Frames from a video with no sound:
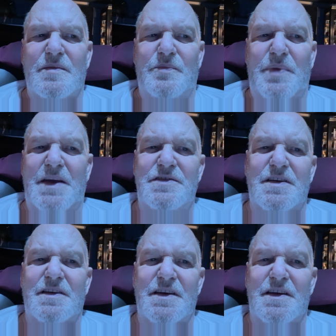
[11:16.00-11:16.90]

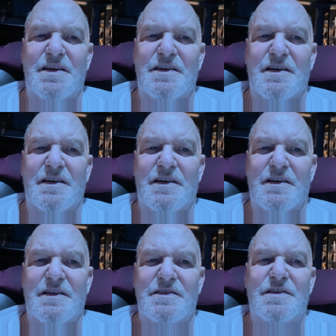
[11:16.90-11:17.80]
basically
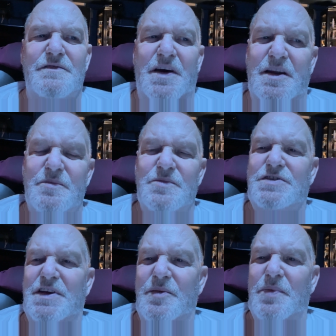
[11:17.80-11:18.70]
uh,
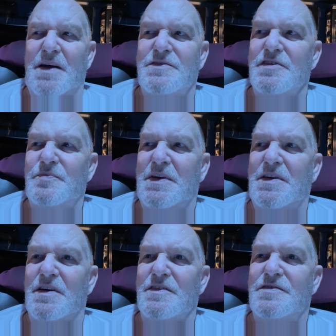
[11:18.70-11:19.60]
cheek pouches
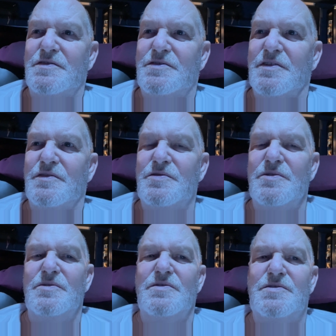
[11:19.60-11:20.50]
because th
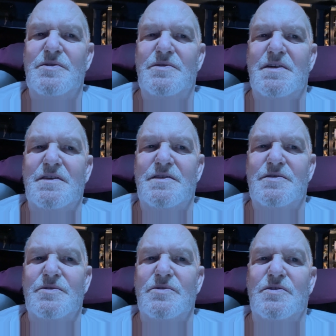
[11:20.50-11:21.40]
through through the
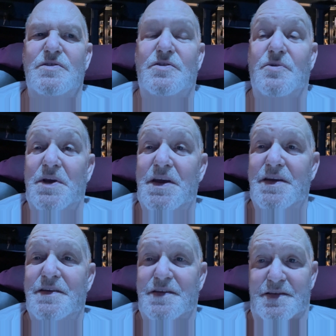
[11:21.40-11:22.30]
through
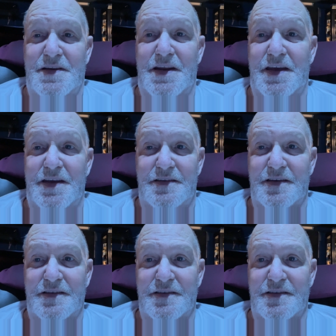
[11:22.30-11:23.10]
greed need